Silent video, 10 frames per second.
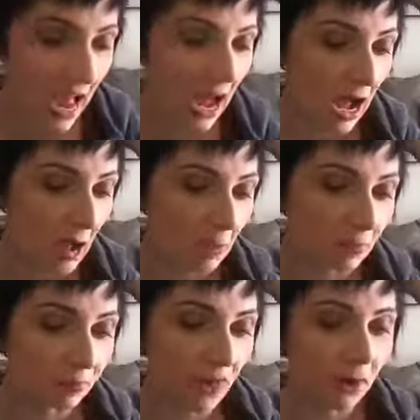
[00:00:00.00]

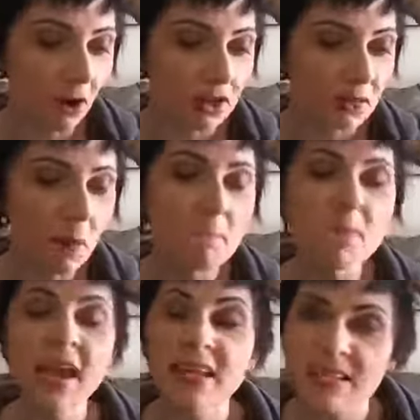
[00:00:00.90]
There are some
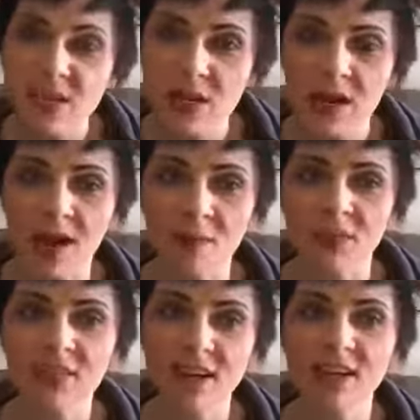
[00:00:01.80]
amazing
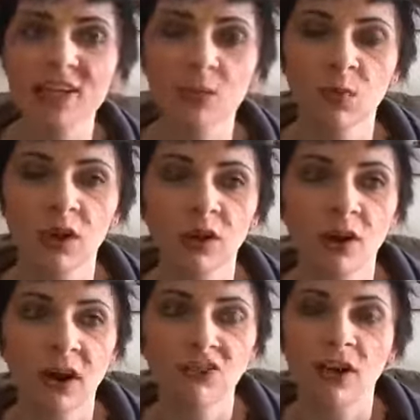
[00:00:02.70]
studies in
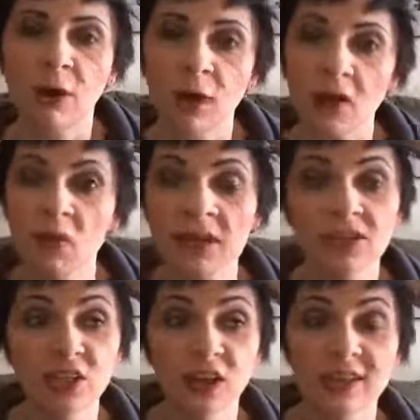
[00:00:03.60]
reincarnation. I recommended
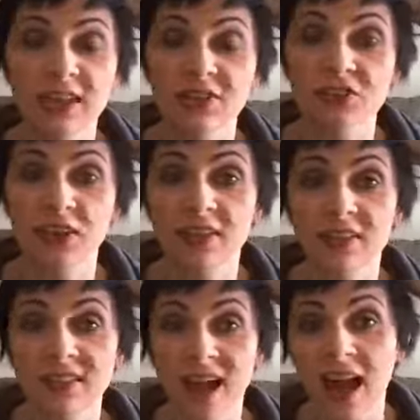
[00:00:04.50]
to you guys yesterday the
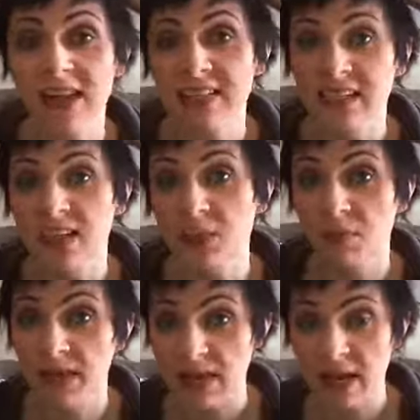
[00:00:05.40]
Psi
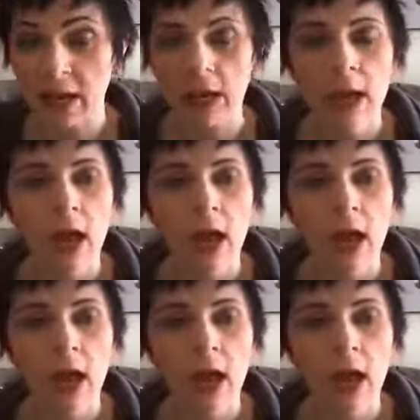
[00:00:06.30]
Encyclopedia,